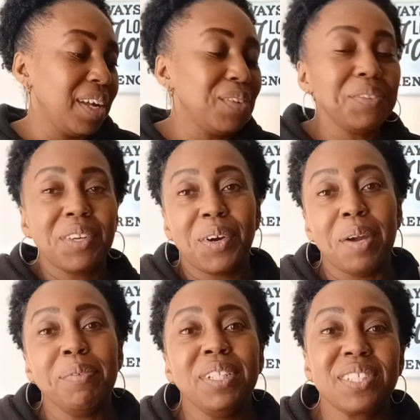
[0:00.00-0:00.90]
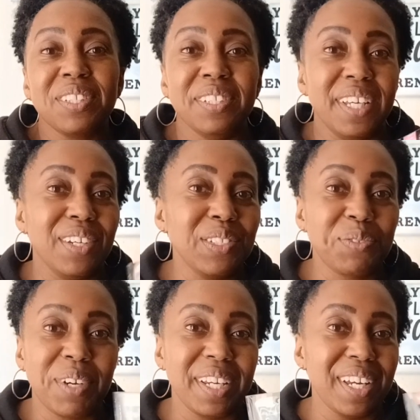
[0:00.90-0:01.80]
I don't know. I'm into nails
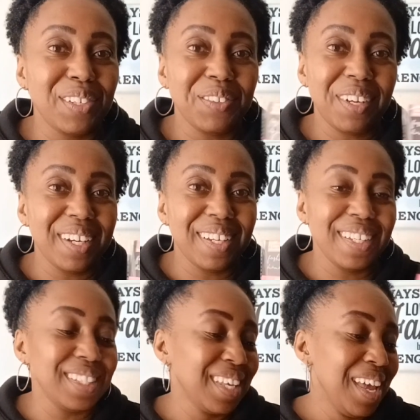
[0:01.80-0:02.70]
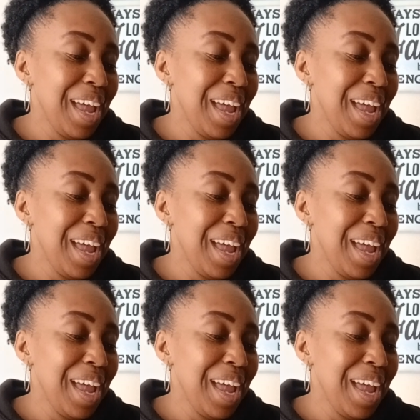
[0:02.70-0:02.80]
right now, you guys.